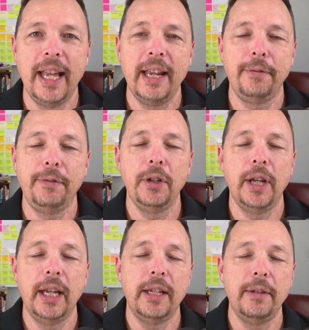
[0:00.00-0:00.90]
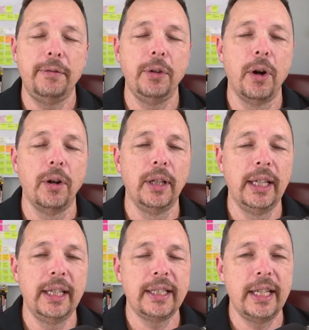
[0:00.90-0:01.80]
Hey, if you, and if you are
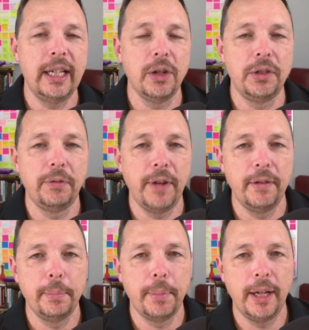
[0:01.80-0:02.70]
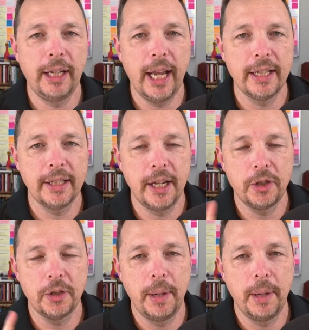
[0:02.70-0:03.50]
listening on your favorite podcast catcher,